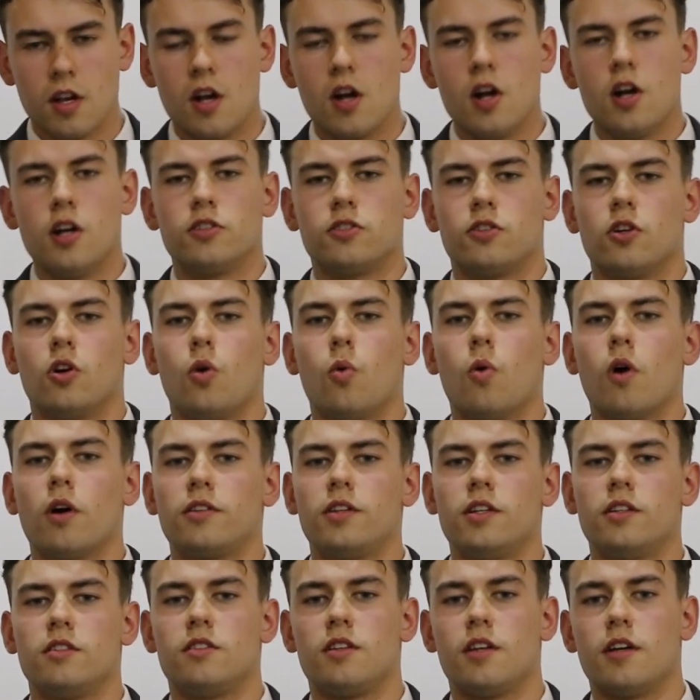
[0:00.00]
So what
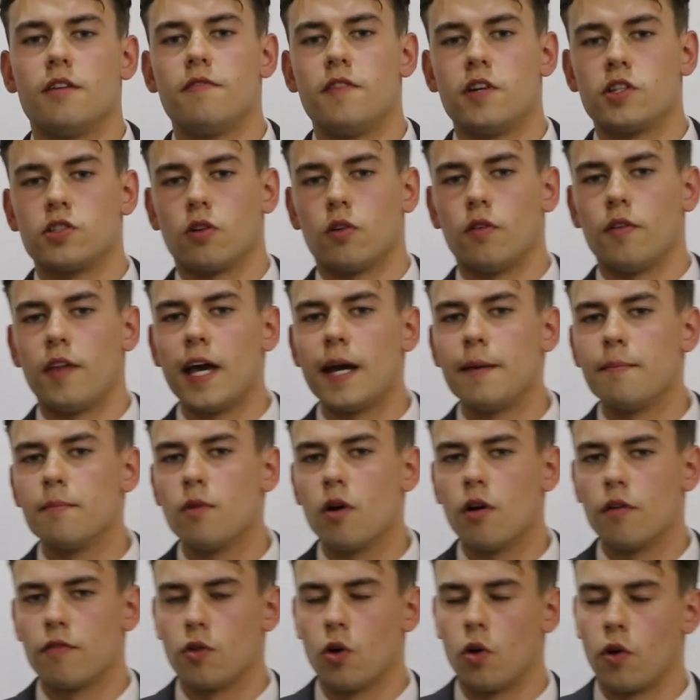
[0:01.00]
is the official name
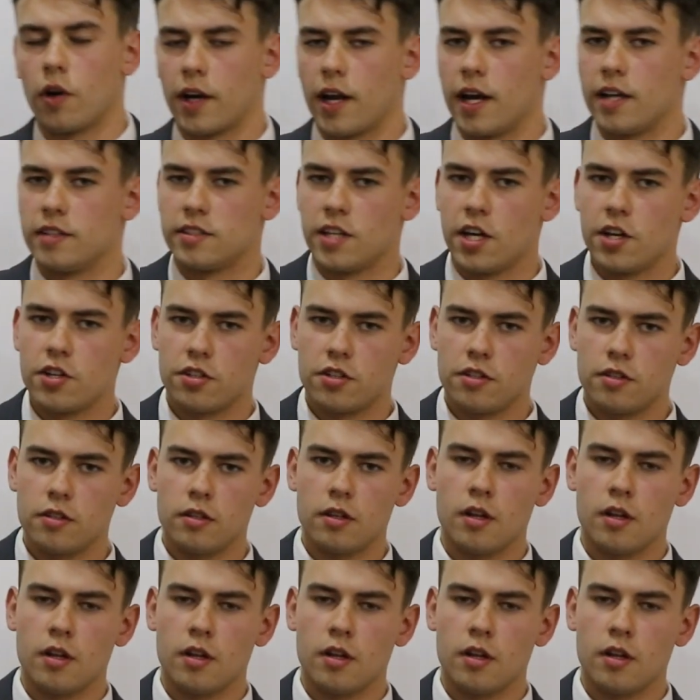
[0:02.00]
of the organisation,